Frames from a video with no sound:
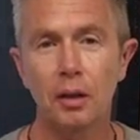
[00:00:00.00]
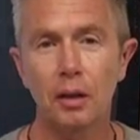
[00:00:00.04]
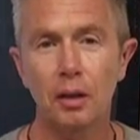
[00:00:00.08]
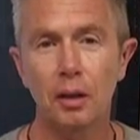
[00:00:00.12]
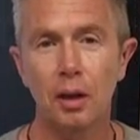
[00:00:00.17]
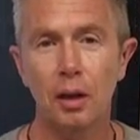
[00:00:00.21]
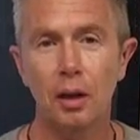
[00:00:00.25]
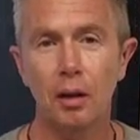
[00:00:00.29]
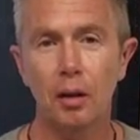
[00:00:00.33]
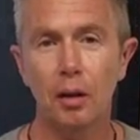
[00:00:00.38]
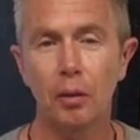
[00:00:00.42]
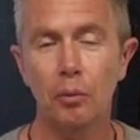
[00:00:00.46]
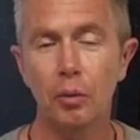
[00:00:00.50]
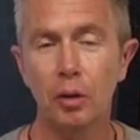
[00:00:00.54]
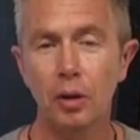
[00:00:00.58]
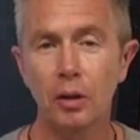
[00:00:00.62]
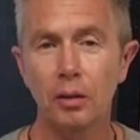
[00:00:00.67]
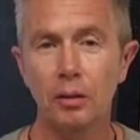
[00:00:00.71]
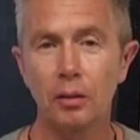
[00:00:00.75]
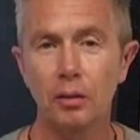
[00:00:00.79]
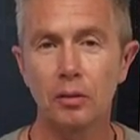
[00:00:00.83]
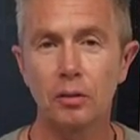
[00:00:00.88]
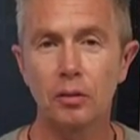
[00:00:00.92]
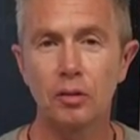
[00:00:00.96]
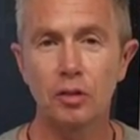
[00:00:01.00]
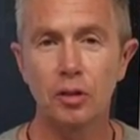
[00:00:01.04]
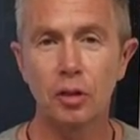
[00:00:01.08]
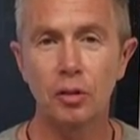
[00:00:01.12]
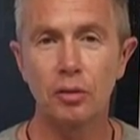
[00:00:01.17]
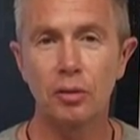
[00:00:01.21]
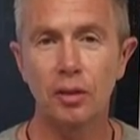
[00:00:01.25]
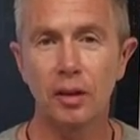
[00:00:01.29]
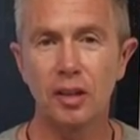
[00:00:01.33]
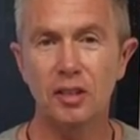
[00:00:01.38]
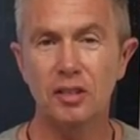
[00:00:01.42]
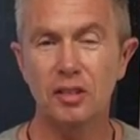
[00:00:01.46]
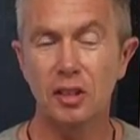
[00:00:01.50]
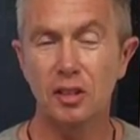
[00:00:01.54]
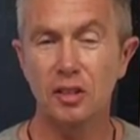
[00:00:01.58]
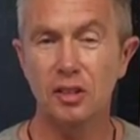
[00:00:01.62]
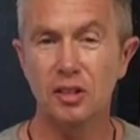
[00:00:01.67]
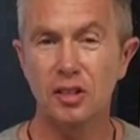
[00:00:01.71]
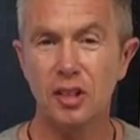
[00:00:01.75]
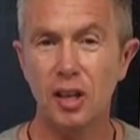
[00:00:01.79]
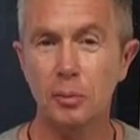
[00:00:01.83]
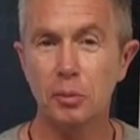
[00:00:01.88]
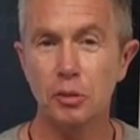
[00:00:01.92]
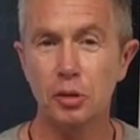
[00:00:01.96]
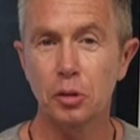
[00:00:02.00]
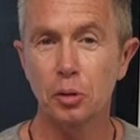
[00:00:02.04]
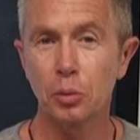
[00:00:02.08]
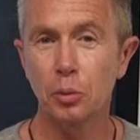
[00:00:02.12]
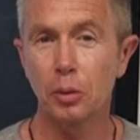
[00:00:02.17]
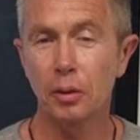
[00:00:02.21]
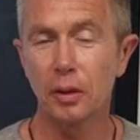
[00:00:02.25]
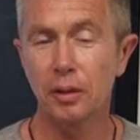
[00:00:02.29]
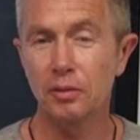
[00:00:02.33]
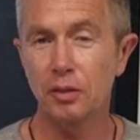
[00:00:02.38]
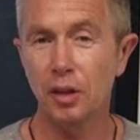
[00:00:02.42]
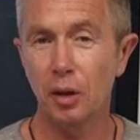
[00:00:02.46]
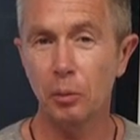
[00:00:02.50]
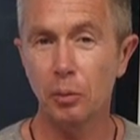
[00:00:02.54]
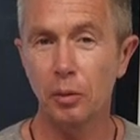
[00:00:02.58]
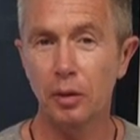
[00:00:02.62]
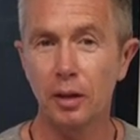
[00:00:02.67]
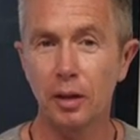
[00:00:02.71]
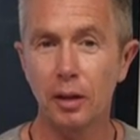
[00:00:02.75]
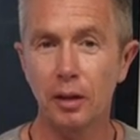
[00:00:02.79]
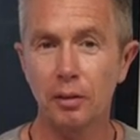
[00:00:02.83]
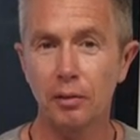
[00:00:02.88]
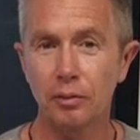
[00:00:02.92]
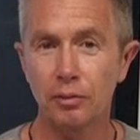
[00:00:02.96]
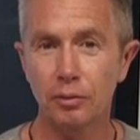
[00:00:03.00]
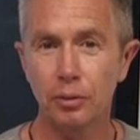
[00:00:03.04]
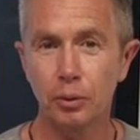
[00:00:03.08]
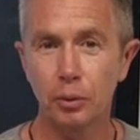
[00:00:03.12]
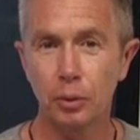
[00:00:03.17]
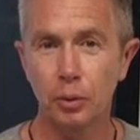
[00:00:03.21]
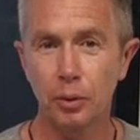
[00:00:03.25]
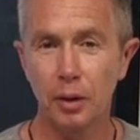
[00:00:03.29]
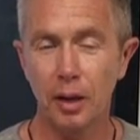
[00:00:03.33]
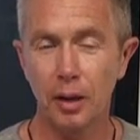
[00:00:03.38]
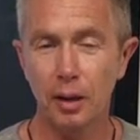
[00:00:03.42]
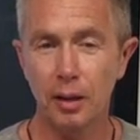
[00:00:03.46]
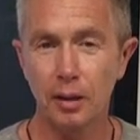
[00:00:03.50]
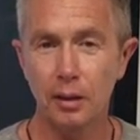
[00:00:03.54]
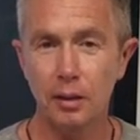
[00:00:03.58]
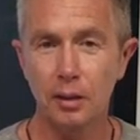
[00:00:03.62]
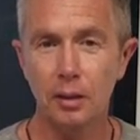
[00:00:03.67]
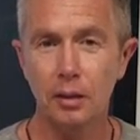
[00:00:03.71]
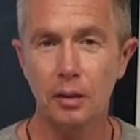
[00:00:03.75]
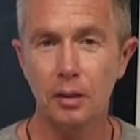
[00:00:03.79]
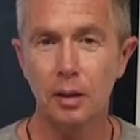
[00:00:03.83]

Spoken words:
I really do think it's exceptional what they've done with it for a